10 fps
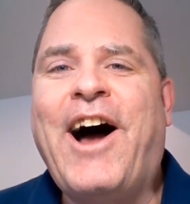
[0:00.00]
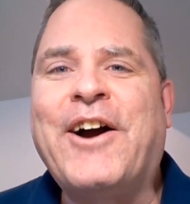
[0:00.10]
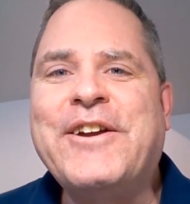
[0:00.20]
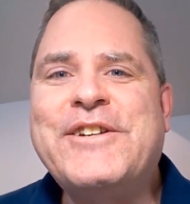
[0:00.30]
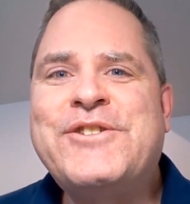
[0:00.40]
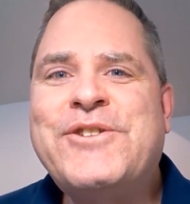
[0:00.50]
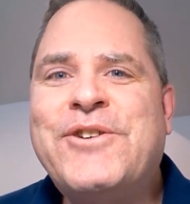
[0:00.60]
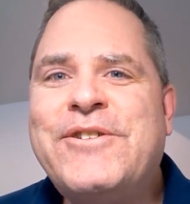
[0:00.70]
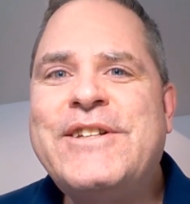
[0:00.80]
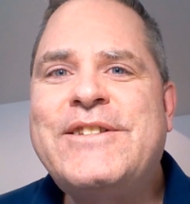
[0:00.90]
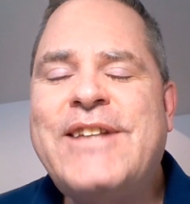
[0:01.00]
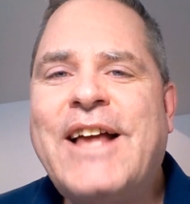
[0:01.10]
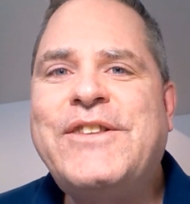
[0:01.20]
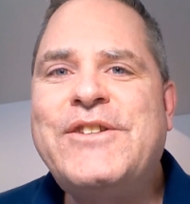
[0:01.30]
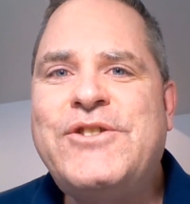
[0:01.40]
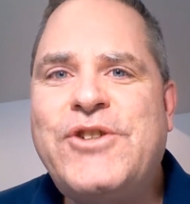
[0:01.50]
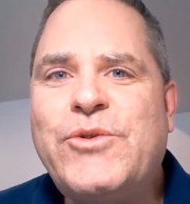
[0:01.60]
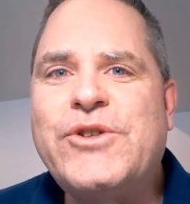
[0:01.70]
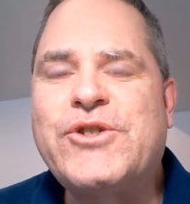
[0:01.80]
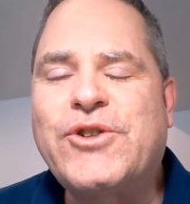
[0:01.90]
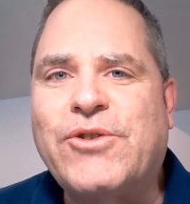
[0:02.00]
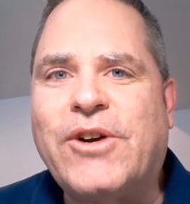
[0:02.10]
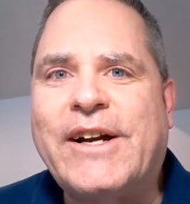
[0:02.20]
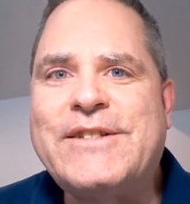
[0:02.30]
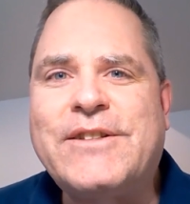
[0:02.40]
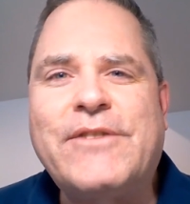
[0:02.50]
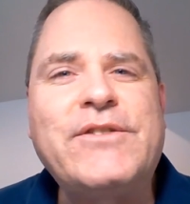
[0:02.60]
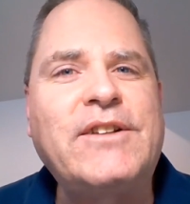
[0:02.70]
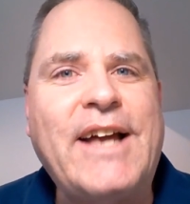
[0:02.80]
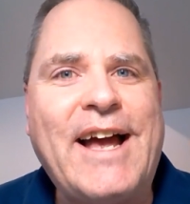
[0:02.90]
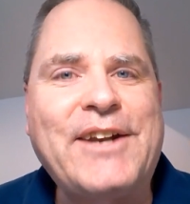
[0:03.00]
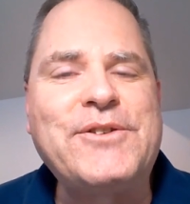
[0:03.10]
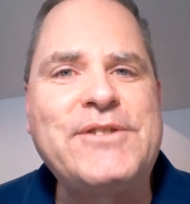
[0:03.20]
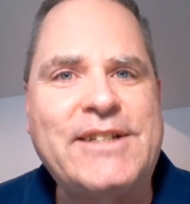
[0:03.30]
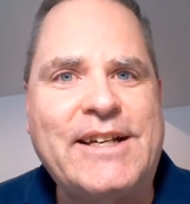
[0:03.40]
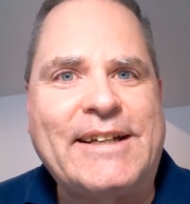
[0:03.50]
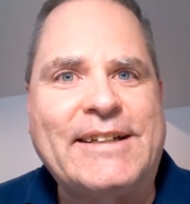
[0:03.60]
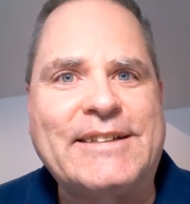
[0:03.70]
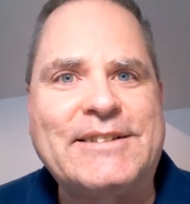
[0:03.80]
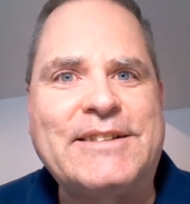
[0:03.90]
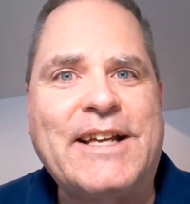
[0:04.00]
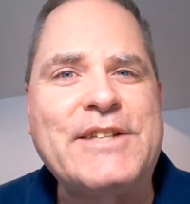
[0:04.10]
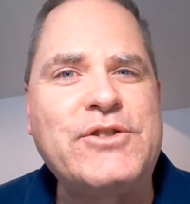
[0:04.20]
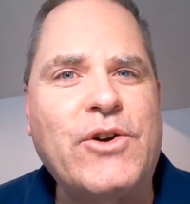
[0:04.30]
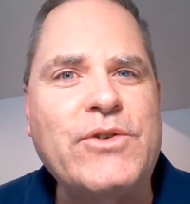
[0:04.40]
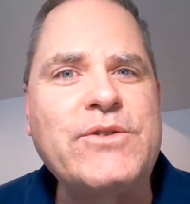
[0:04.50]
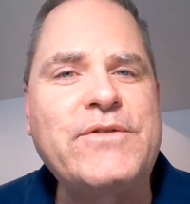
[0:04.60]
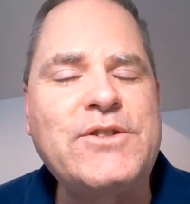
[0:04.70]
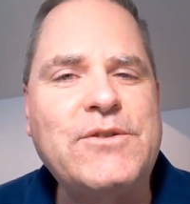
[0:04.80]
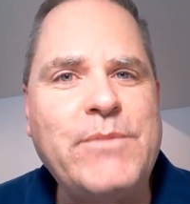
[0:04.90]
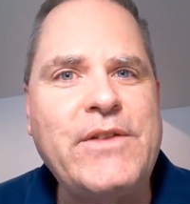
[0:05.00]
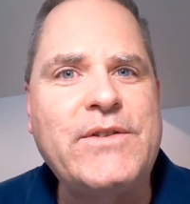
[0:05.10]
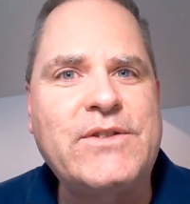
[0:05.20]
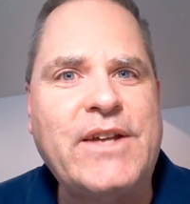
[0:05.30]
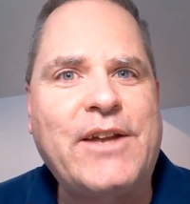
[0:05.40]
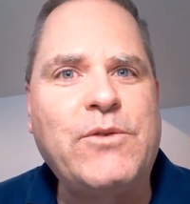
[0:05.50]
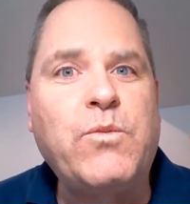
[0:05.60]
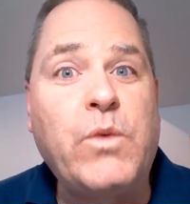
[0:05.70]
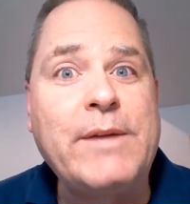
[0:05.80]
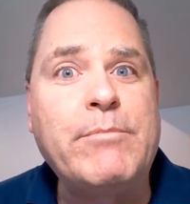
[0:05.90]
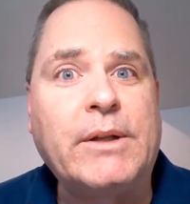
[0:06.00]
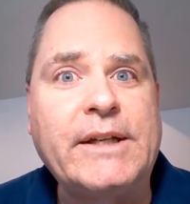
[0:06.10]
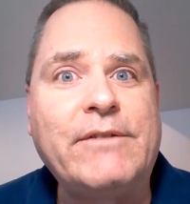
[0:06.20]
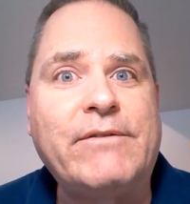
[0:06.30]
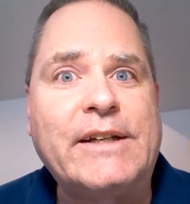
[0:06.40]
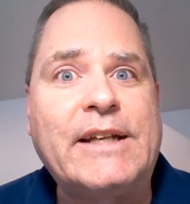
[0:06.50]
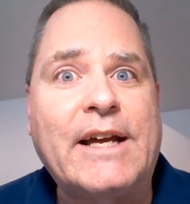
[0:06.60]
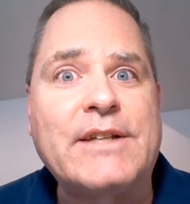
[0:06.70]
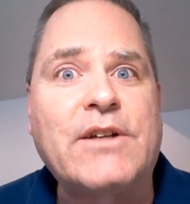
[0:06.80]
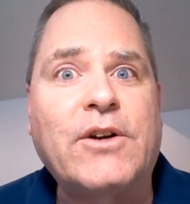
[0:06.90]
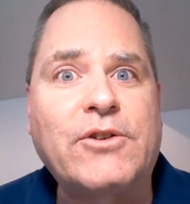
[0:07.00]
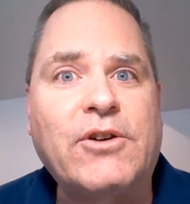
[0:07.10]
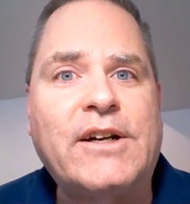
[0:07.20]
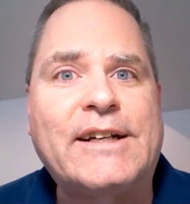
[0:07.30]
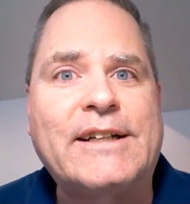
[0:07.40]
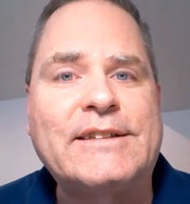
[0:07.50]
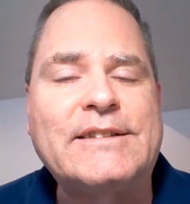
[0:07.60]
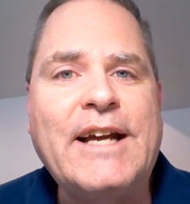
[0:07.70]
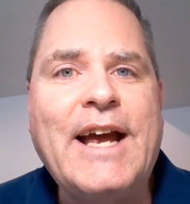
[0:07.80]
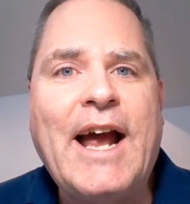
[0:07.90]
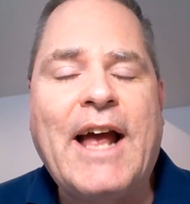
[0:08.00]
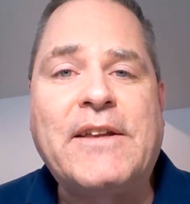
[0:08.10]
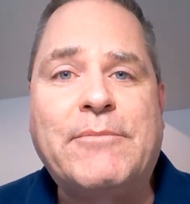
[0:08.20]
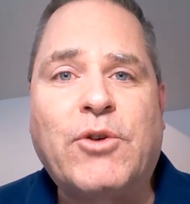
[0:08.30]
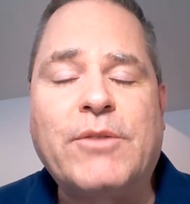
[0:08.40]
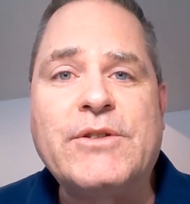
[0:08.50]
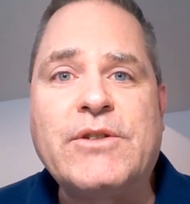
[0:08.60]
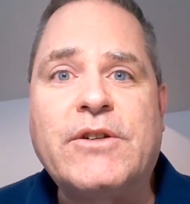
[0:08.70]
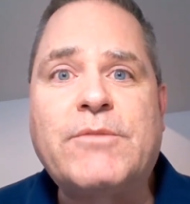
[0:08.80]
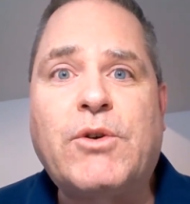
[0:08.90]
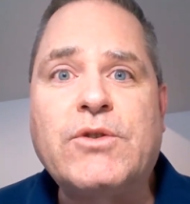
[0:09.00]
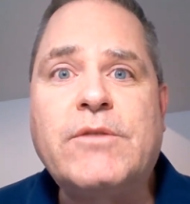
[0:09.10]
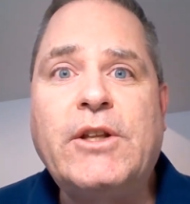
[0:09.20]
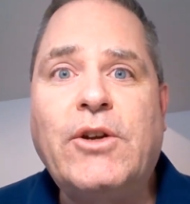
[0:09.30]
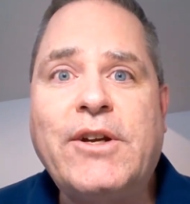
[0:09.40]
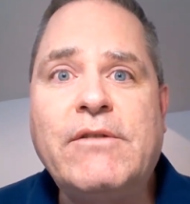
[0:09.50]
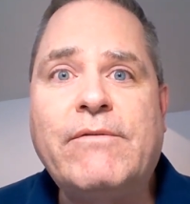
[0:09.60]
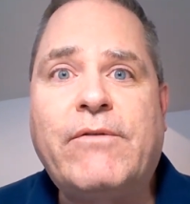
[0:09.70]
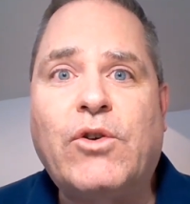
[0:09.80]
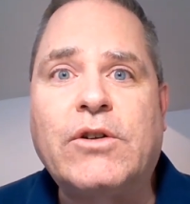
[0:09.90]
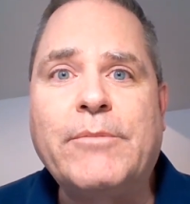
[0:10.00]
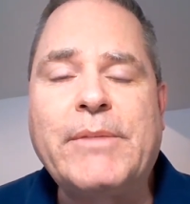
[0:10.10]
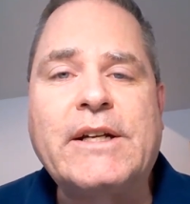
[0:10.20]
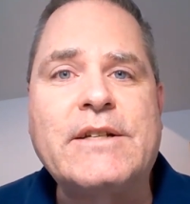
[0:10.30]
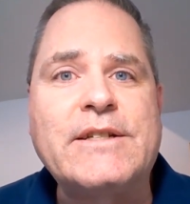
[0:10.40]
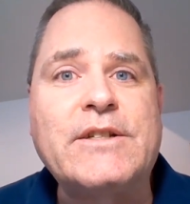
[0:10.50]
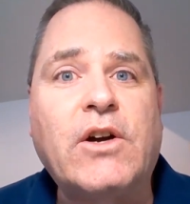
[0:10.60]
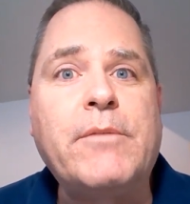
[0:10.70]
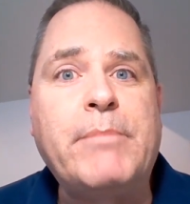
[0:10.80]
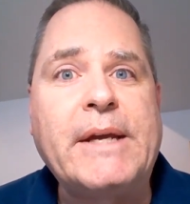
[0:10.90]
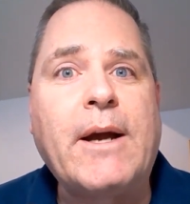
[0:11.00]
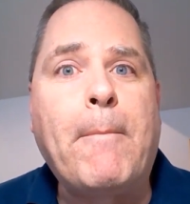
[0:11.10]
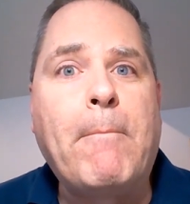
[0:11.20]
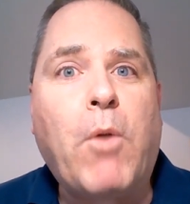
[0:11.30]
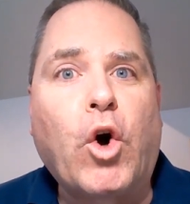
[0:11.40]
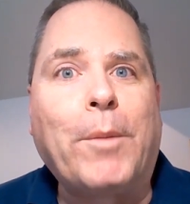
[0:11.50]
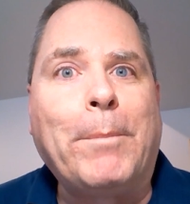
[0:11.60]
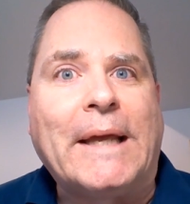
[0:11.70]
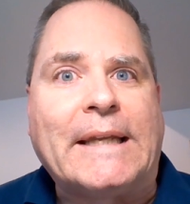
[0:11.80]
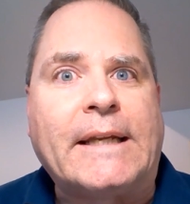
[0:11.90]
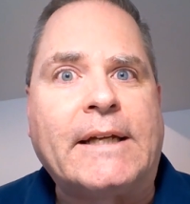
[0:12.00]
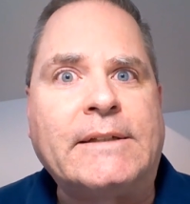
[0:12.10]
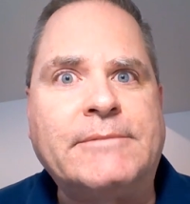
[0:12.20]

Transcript: Are you sure it's not the Jewish Christ of the latter days that Joseph Smith said we believe in as our Christ and that Mormons are supposed to be looking for because he's going to be a Mormon?